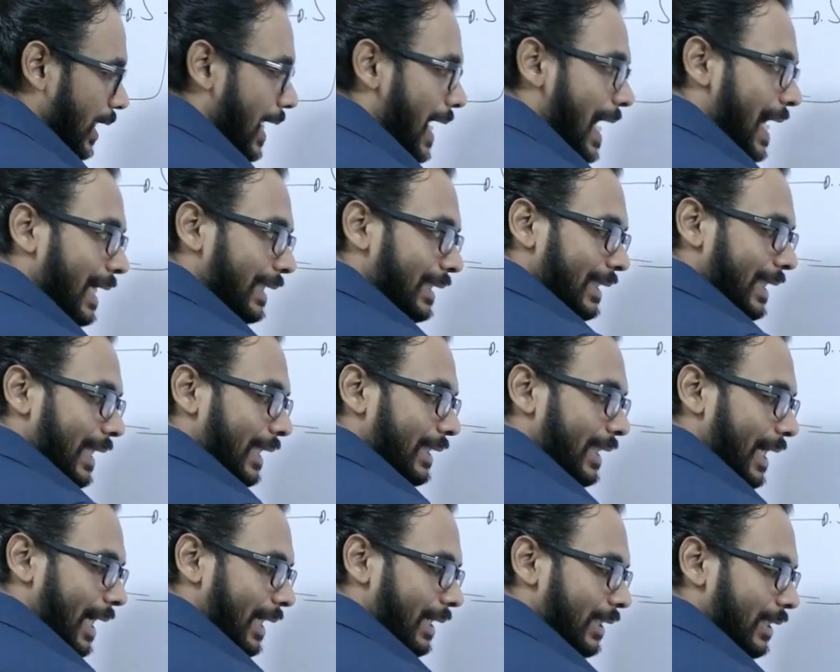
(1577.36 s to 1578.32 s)
Other than
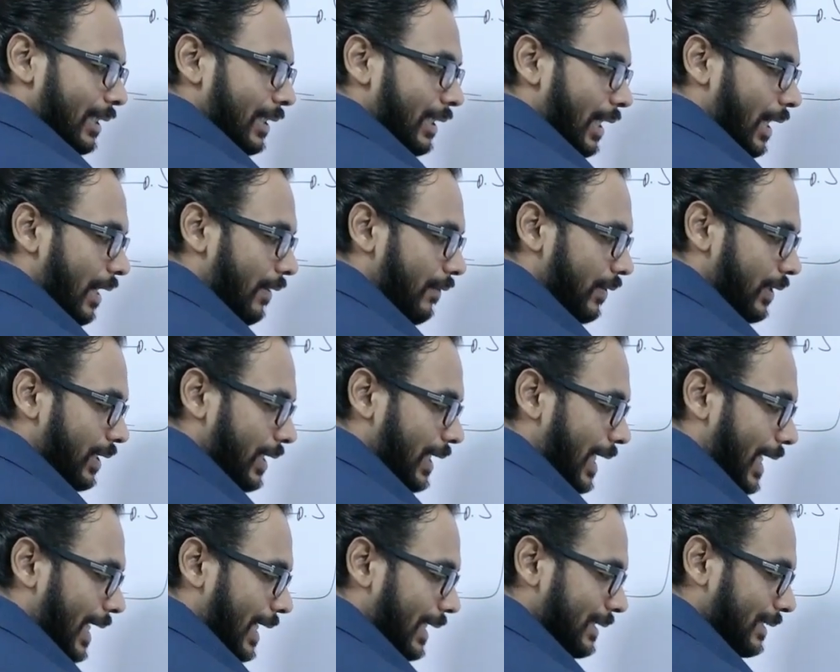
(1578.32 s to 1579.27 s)
that,
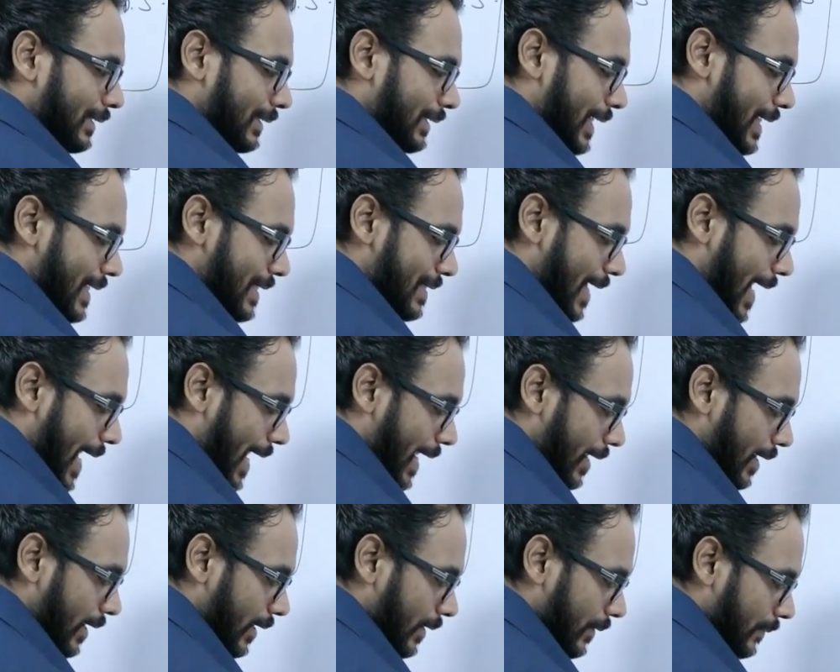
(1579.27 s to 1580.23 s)
everything else is
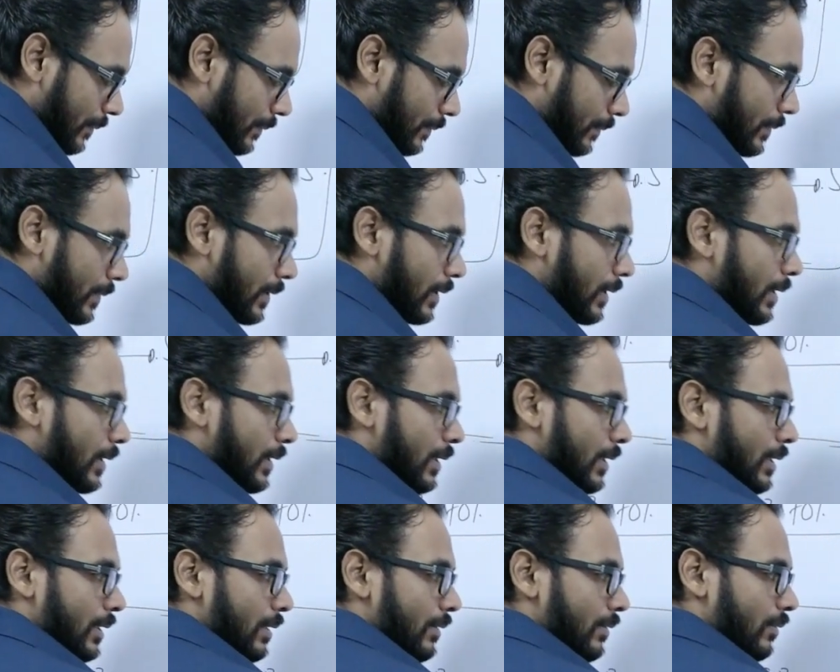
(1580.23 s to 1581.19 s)
and.
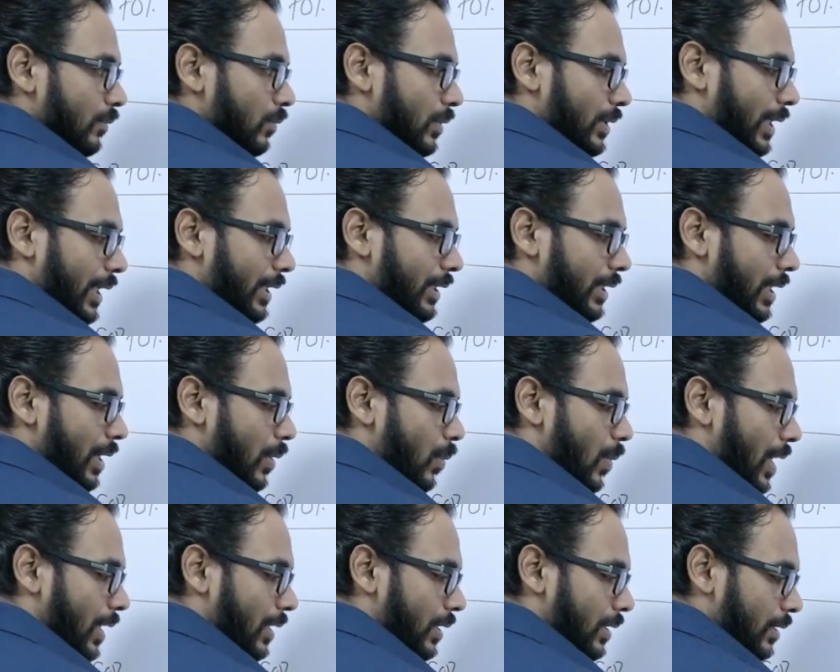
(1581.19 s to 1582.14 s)
Criteria
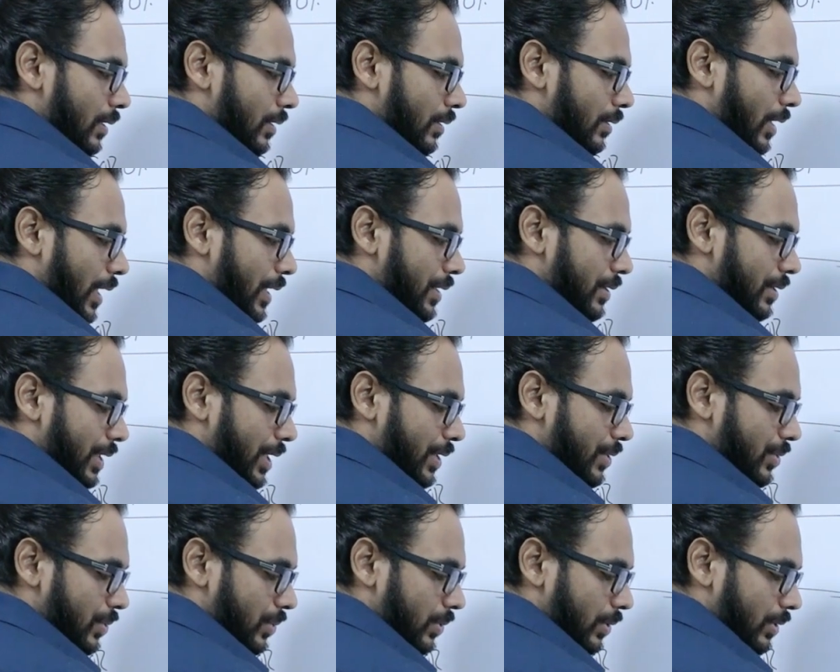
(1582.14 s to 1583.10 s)
1, criteria
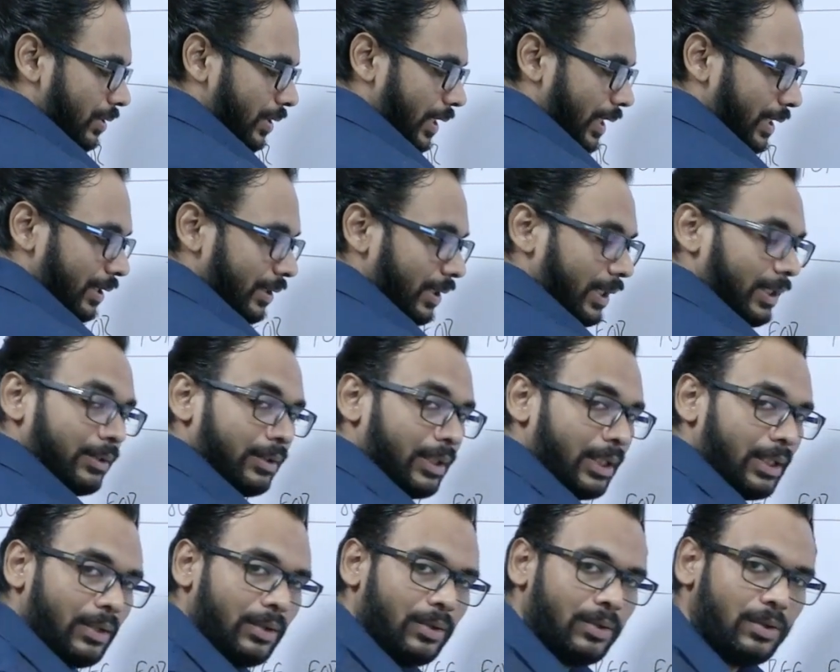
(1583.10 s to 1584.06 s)
2, criteria
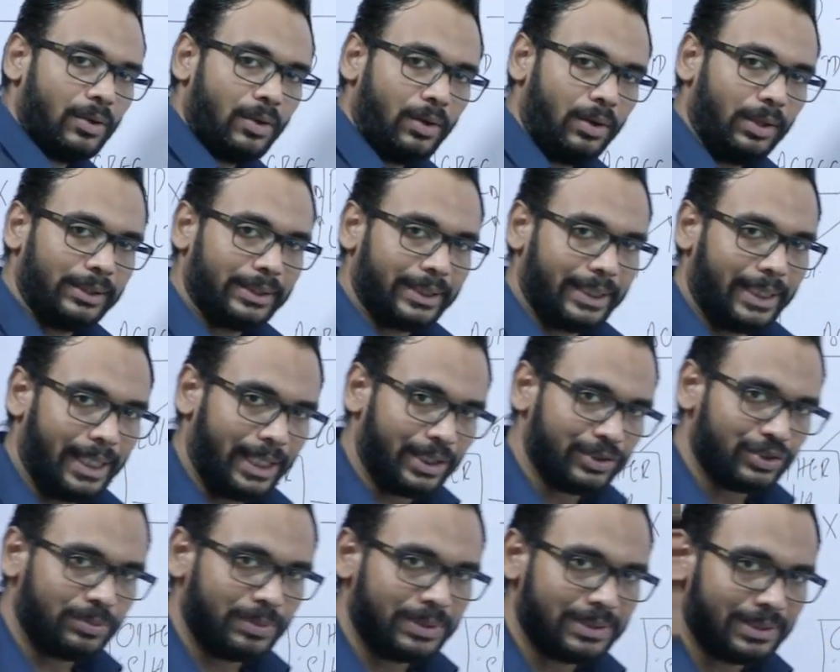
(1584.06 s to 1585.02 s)
3. All three has to be